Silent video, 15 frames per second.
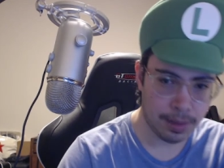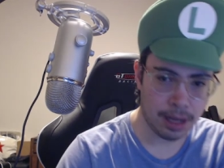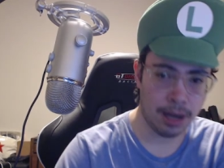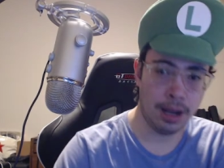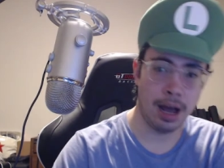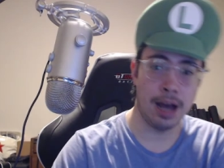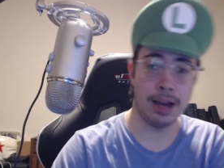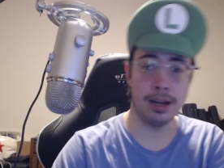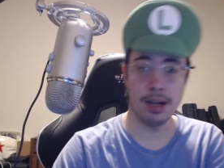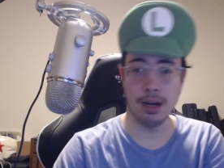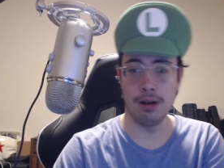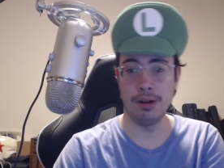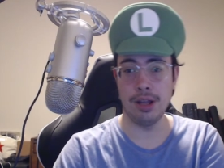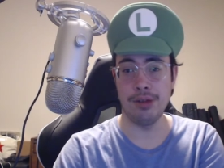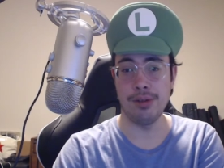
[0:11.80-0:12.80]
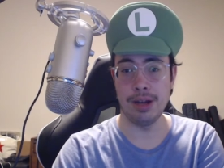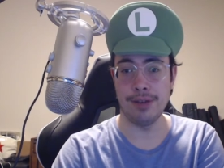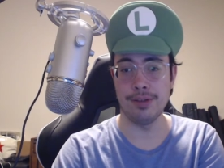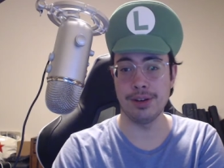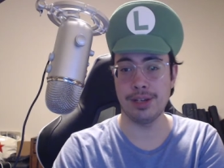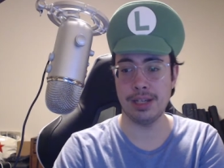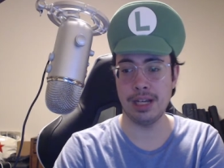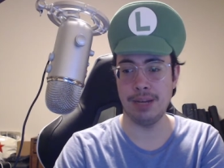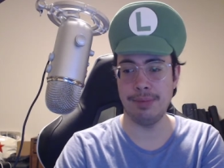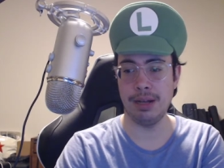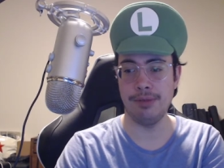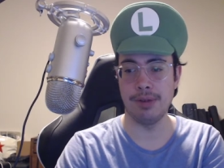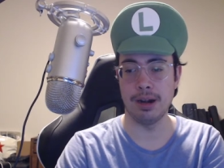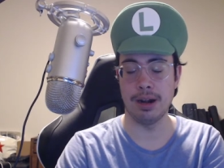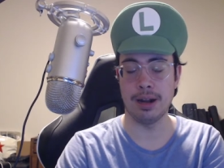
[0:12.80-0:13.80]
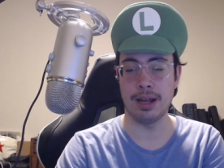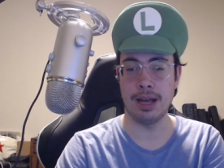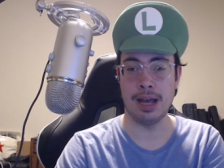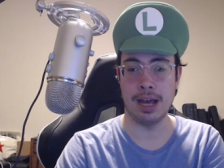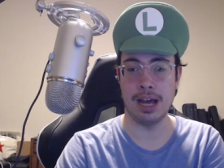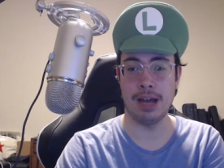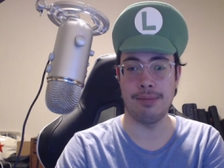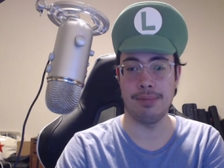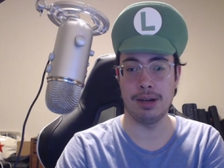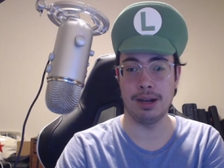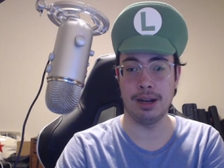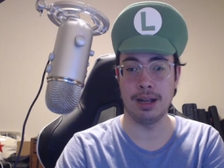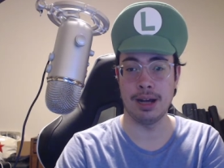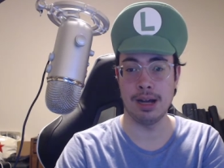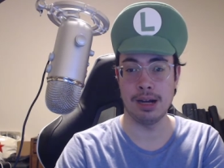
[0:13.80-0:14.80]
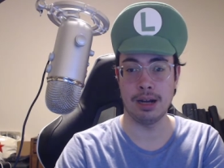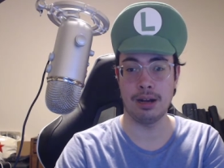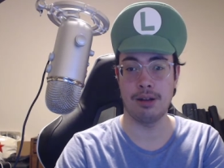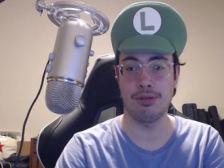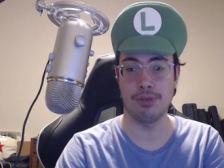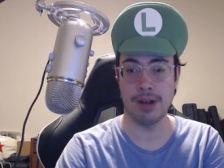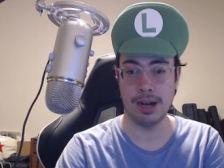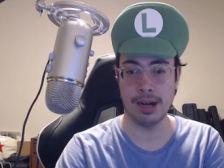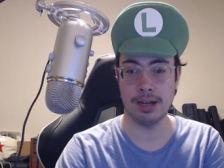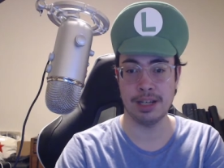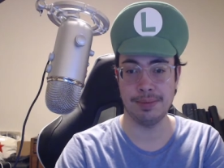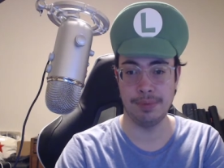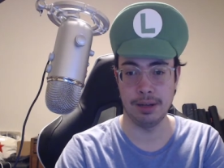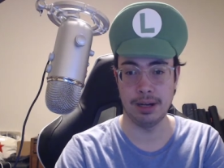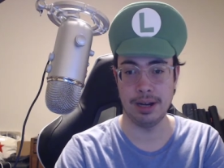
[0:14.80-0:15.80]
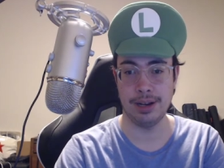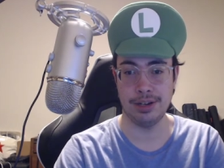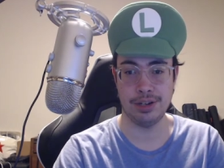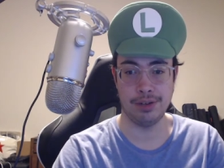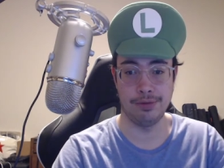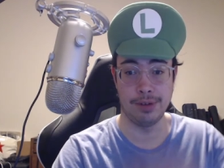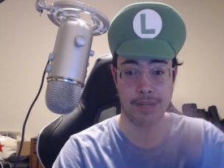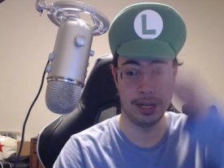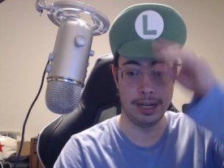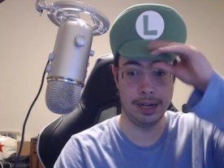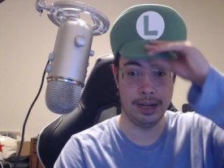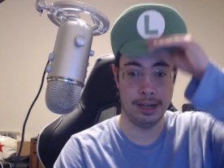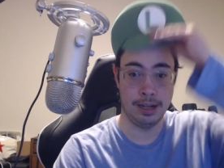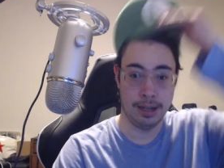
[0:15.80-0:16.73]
I know you never see me wearing a hat, but I got a great explanation why.